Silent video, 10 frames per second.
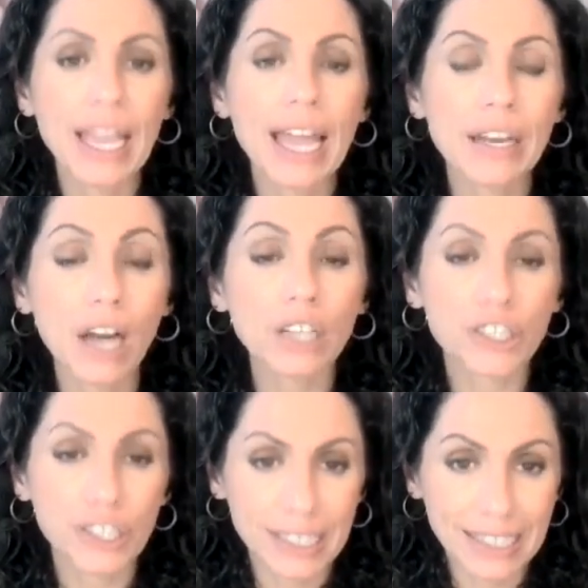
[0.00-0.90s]
And
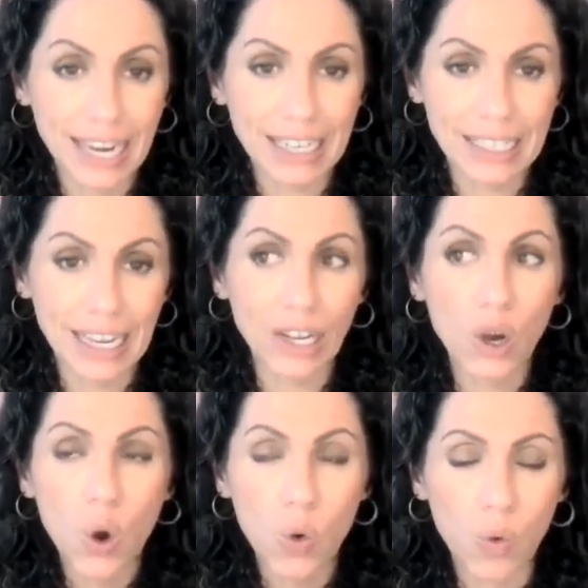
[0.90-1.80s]
understanding
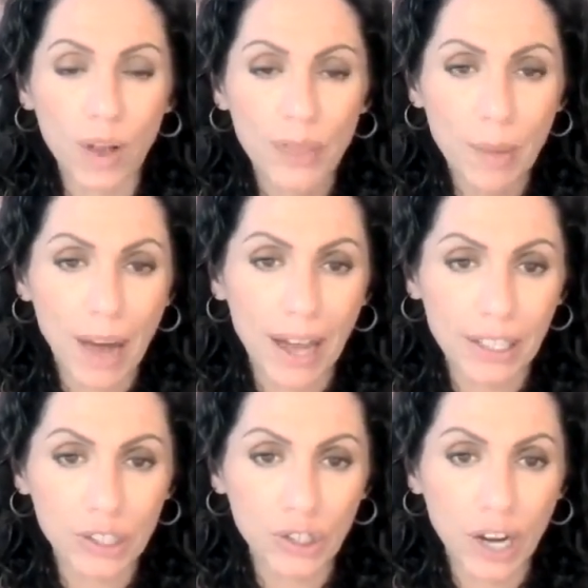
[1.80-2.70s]
what the body
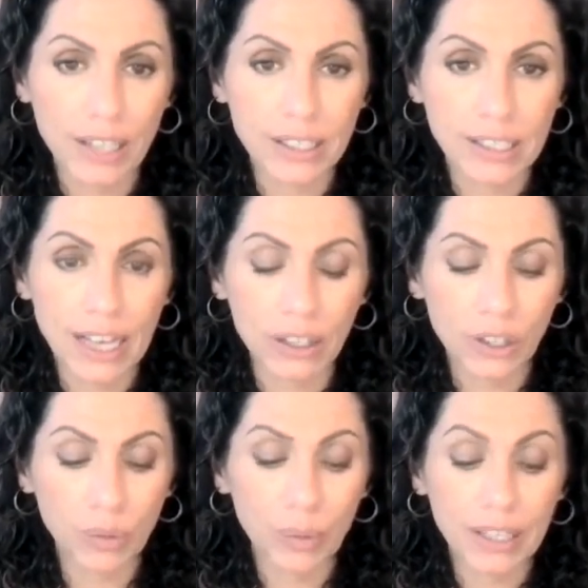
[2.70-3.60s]
is trying to tell
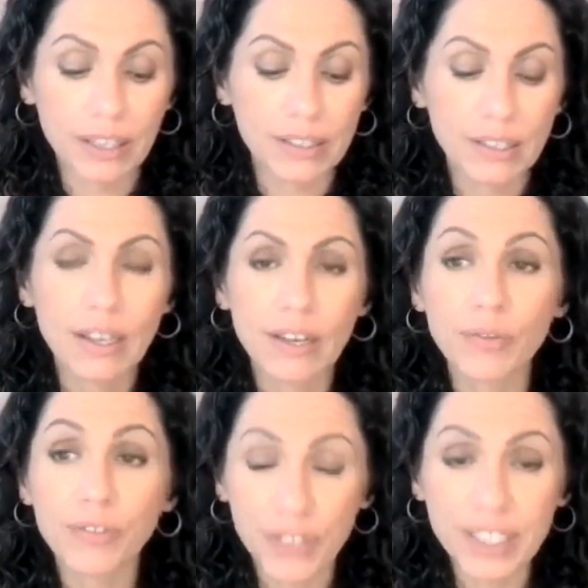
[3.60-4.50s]
you, because
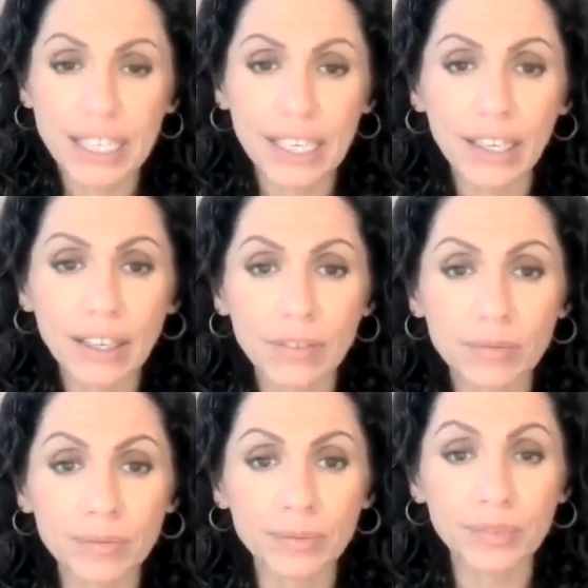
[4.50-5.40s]
fatigue
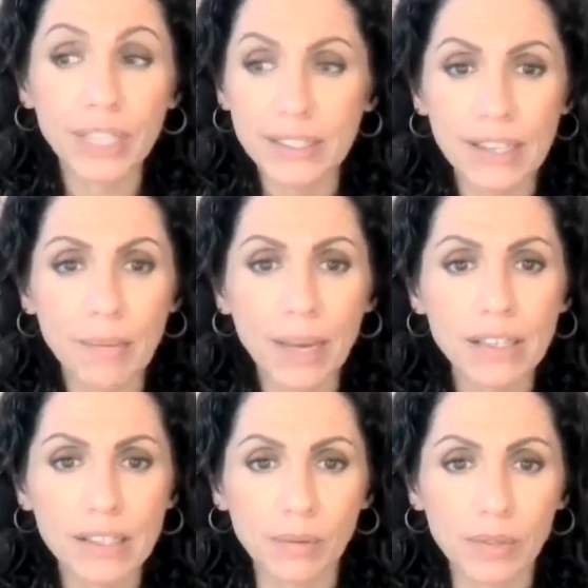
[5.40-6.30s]
is an MS
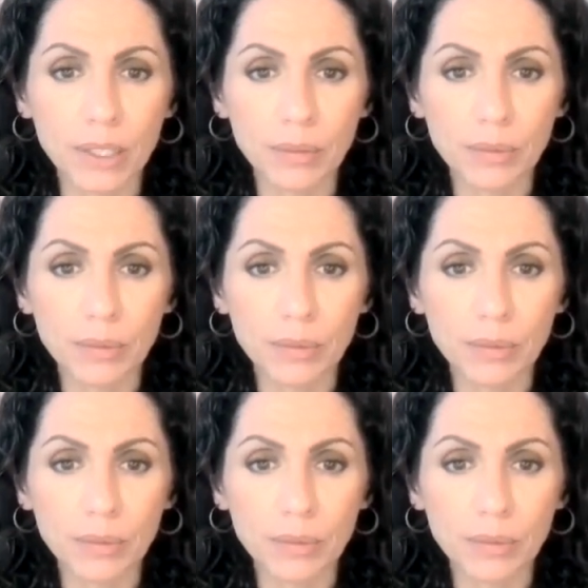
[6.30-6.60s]
symptom.